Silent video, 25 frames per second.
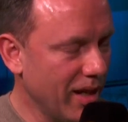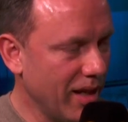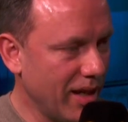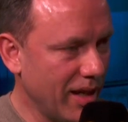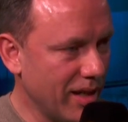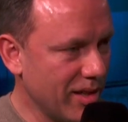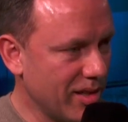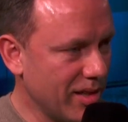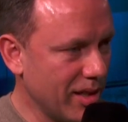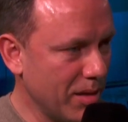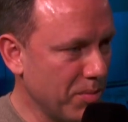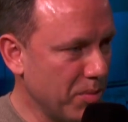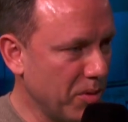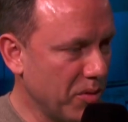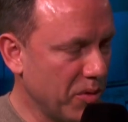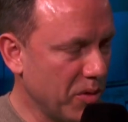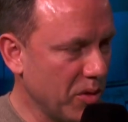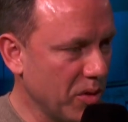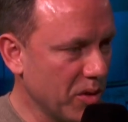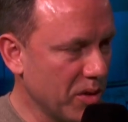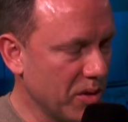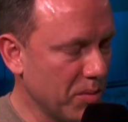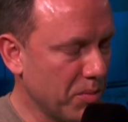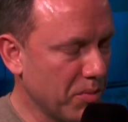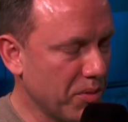I said
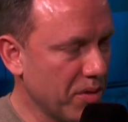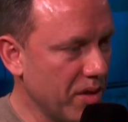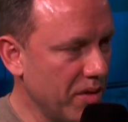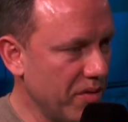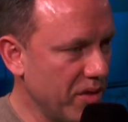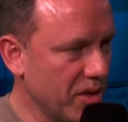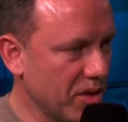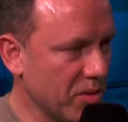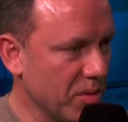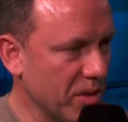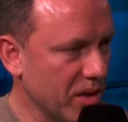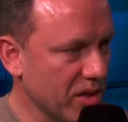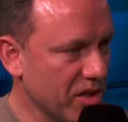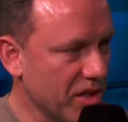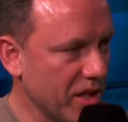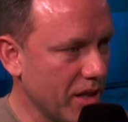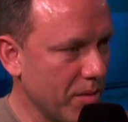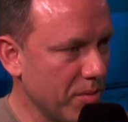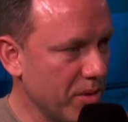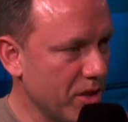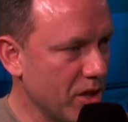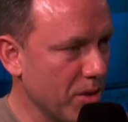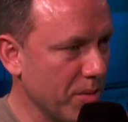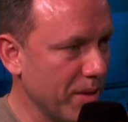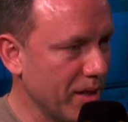before the previous World
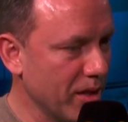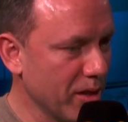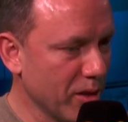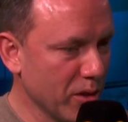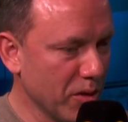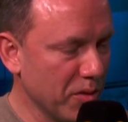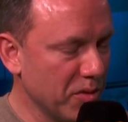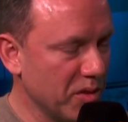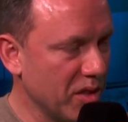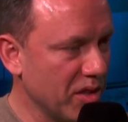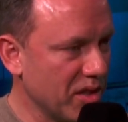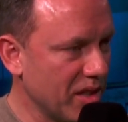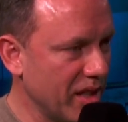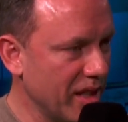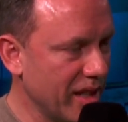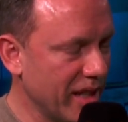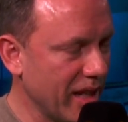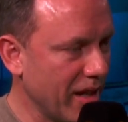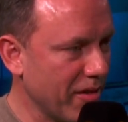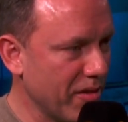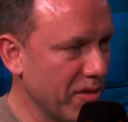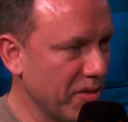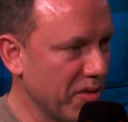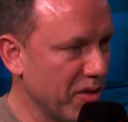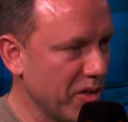Championship, I'd love to see
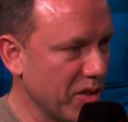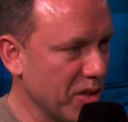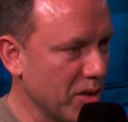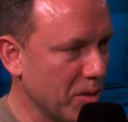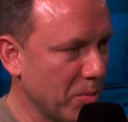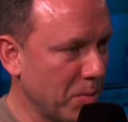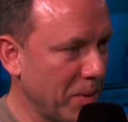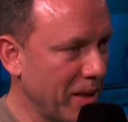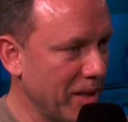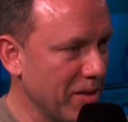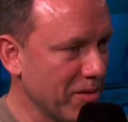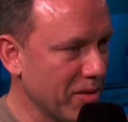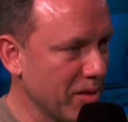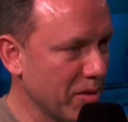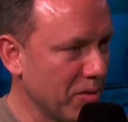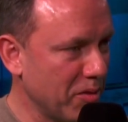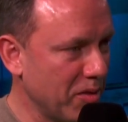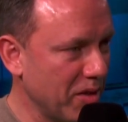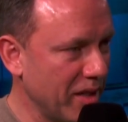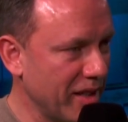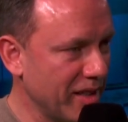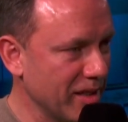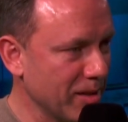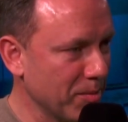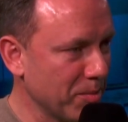Gary versus Peter in a
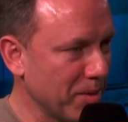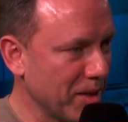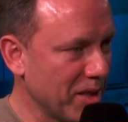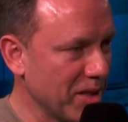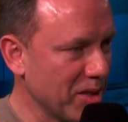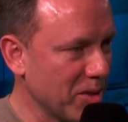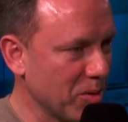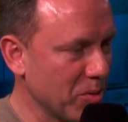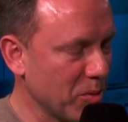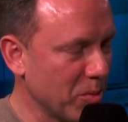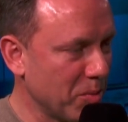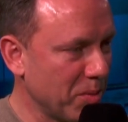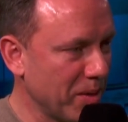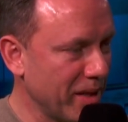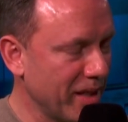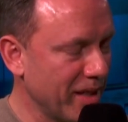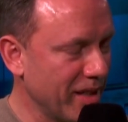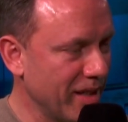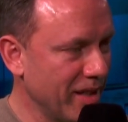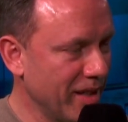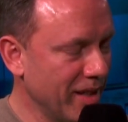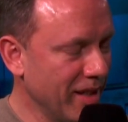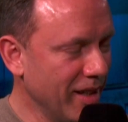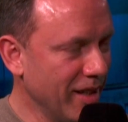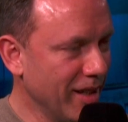final because it would be
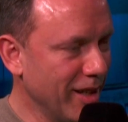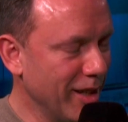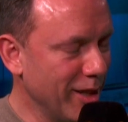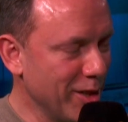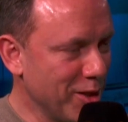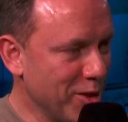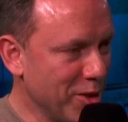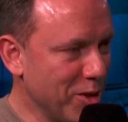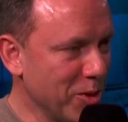a